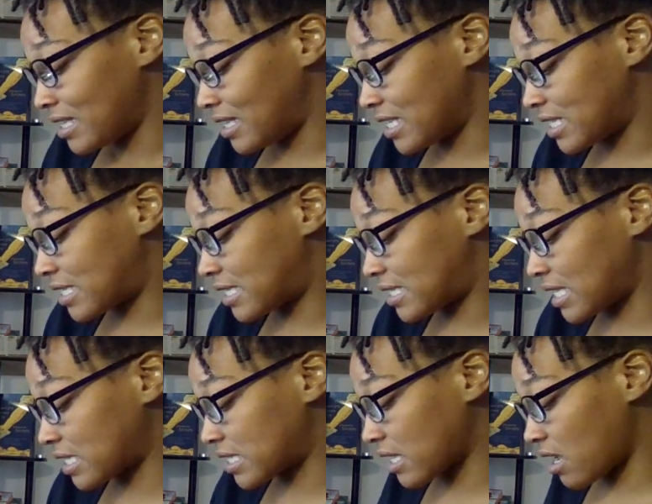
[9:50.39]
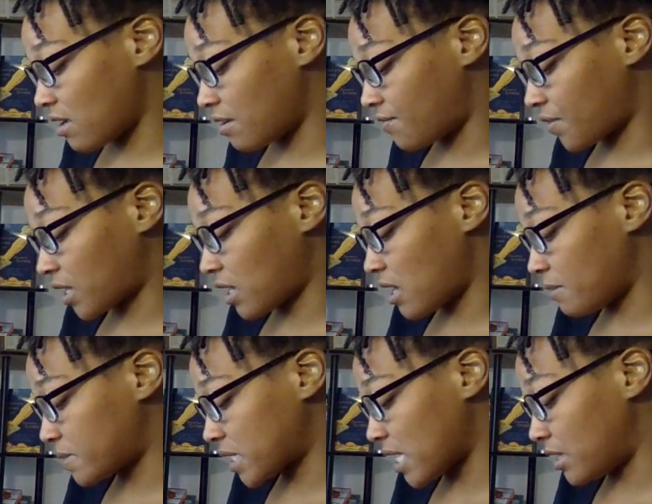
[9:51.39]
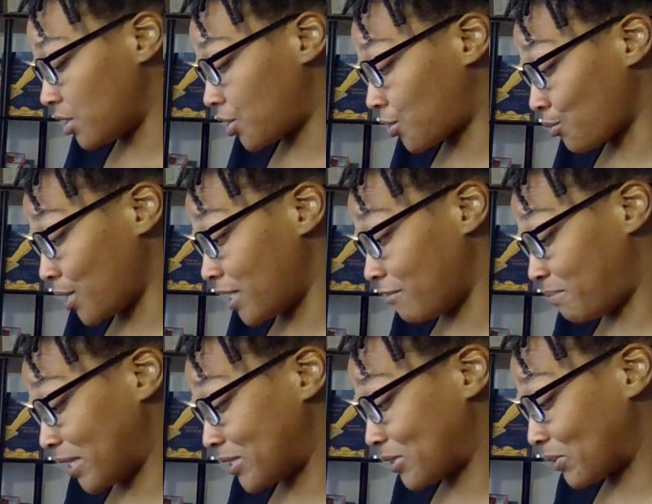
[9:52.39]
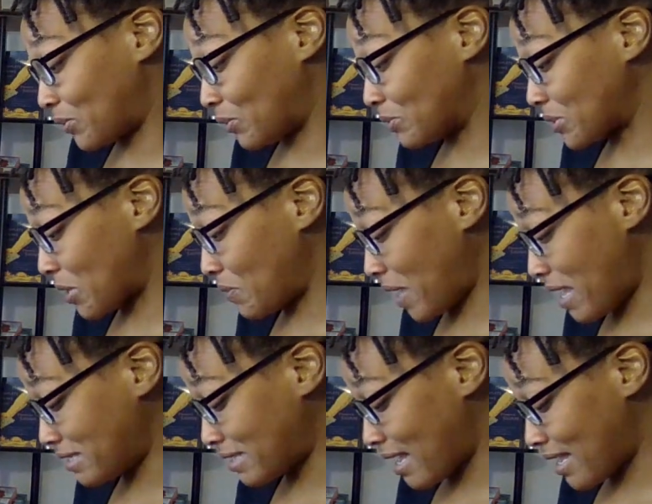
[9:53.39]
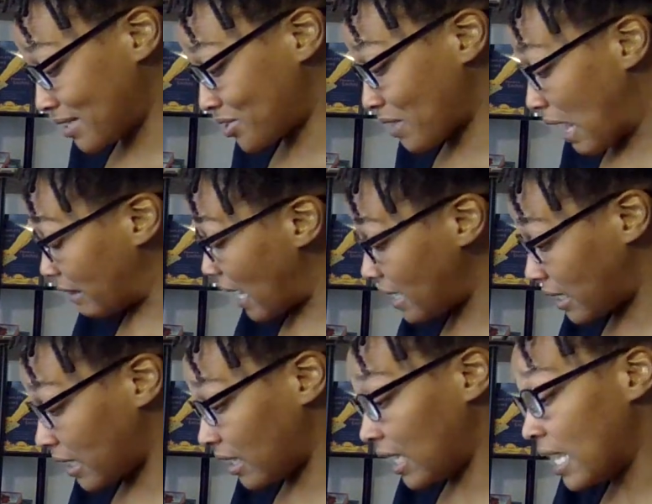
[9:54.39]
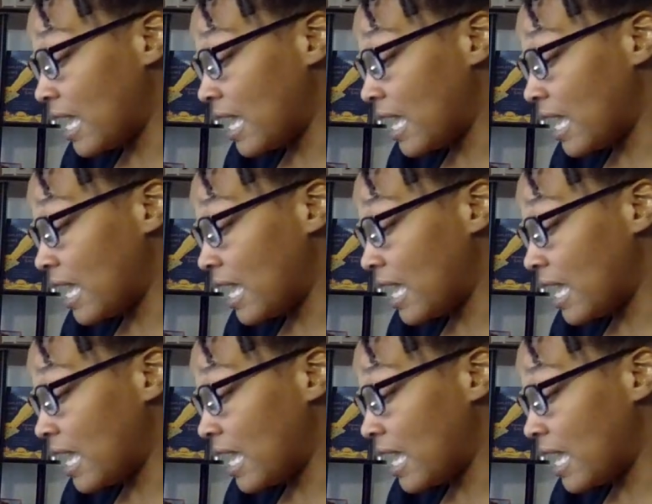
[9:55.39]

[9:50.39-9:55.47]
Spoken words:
the Six of Cups and the Three of Pentacles. Okay, Sag, I like it.